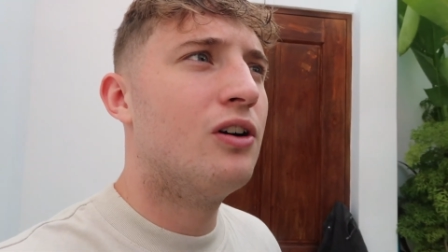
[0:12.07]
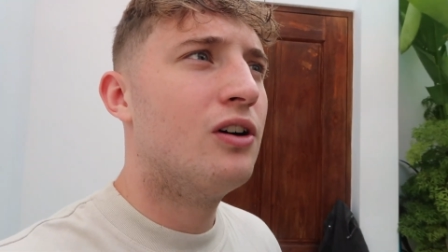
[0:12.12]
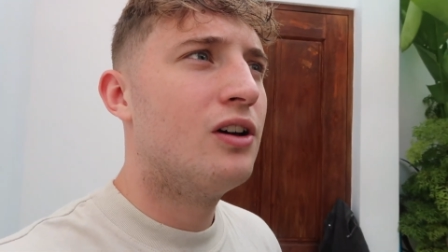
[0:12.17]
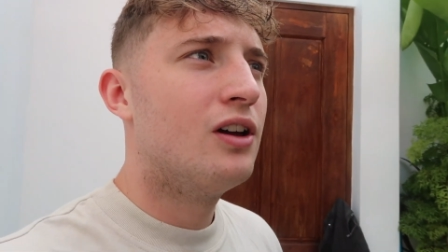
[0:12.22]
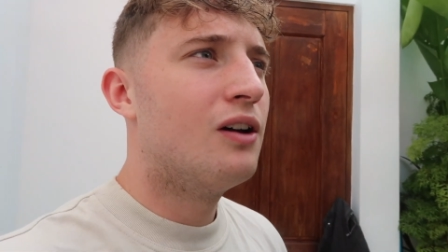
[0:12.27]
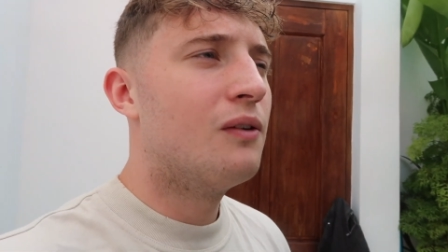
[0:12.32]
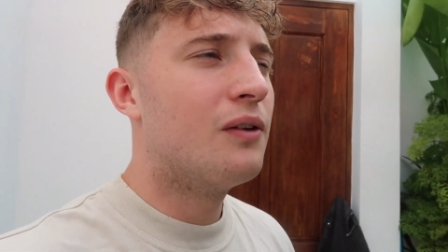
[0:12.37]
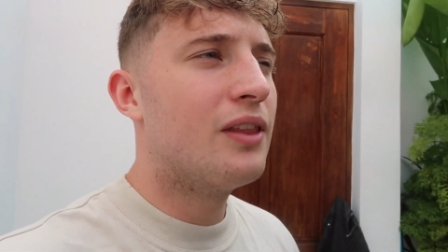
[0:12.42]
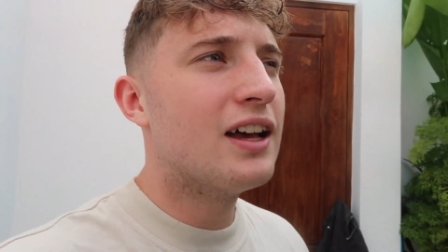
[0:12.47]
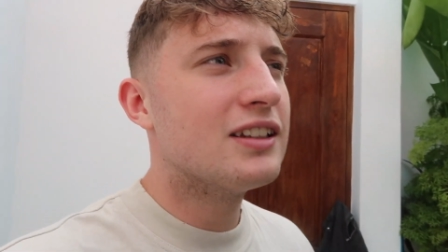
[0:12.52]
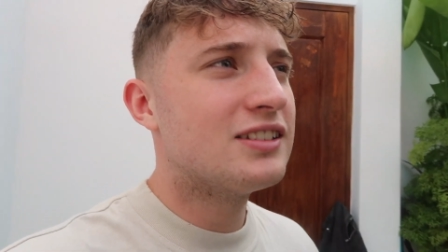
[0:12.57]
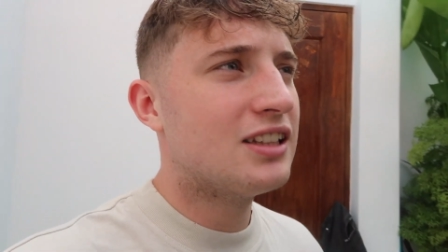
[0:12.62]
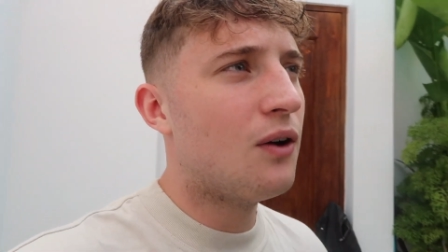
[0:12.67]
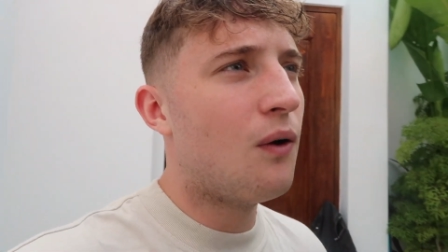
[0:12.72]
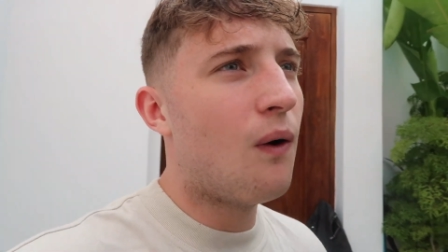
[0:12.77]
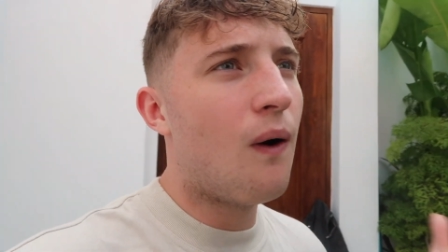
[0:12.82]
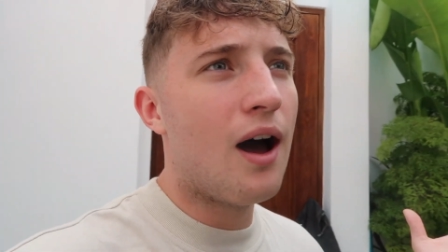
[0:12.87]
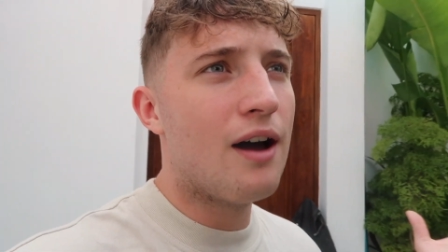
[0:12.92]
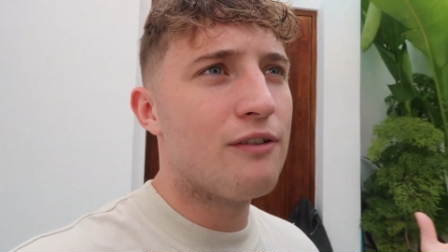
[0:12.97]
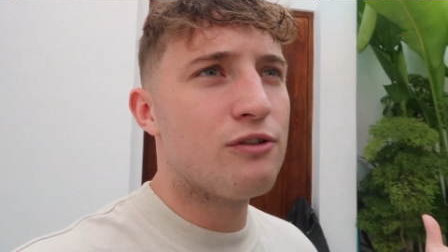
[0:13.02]
well that's
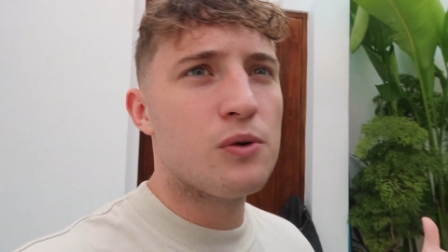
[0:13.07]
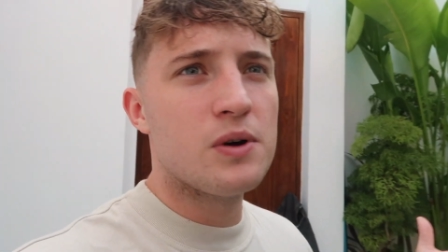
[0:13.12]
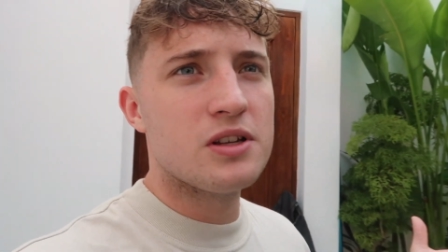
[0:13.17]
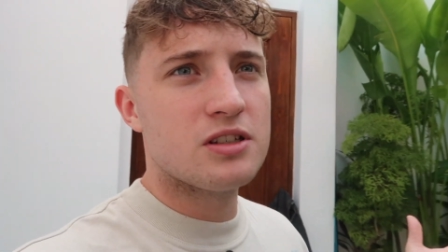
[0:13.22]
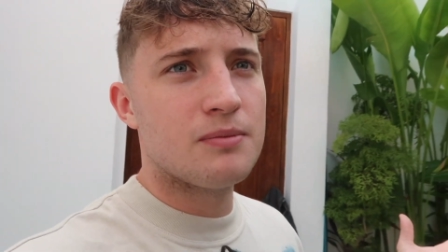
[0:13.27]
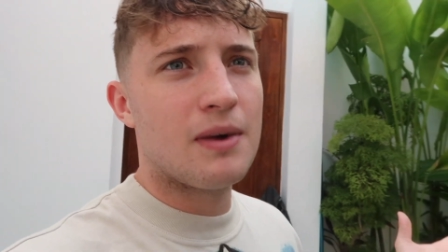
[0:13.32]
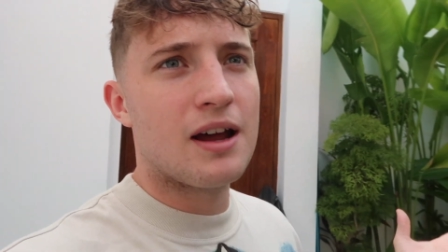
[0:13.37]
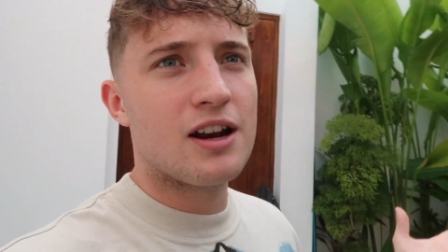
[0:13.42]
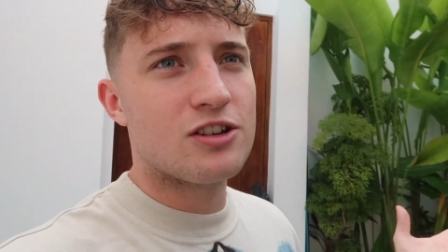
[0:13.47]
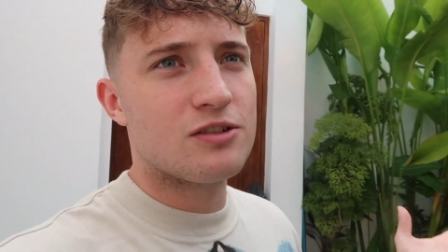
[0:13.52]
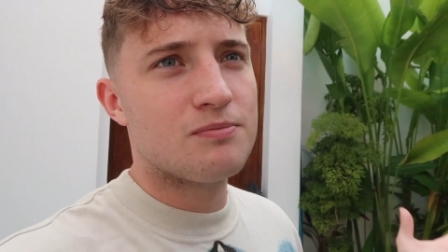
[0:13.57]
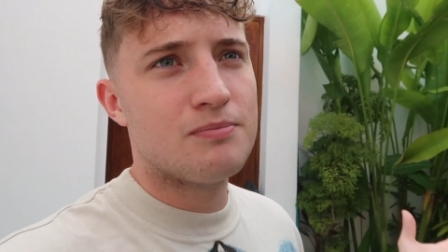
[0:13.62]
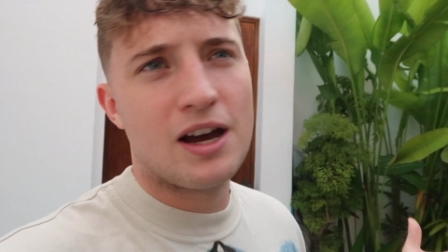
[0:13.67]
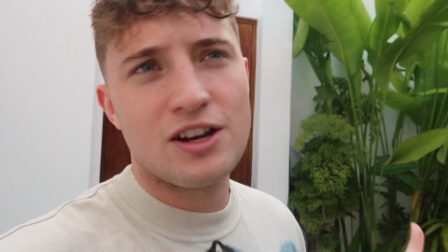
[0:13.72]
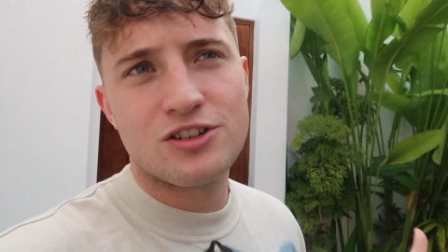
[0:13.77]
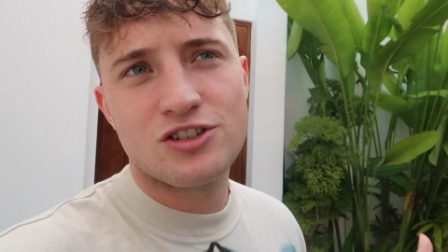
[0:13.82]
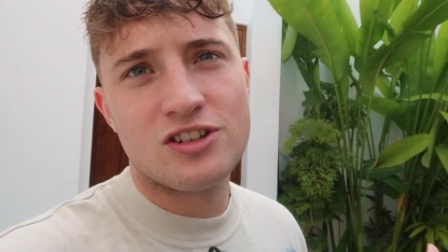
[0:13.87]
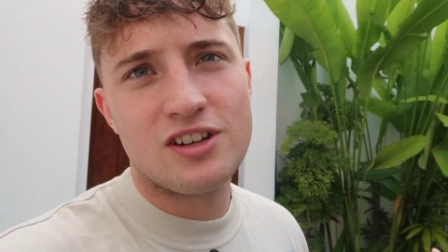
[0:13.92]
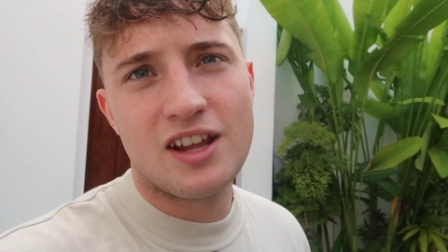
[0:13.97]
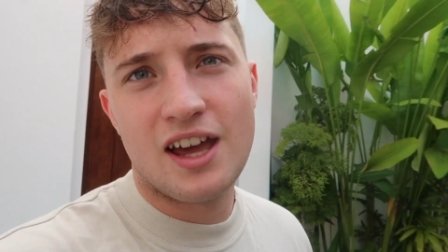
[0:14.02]
how I've always
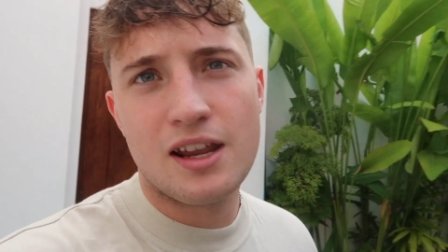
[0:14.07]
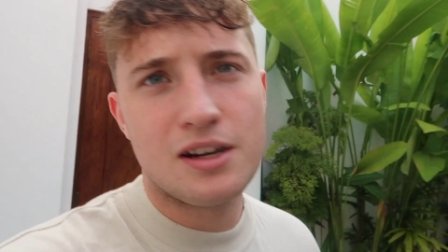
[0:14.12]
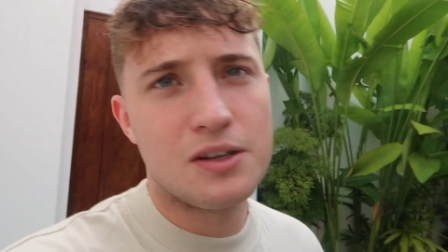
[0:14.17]
imagined it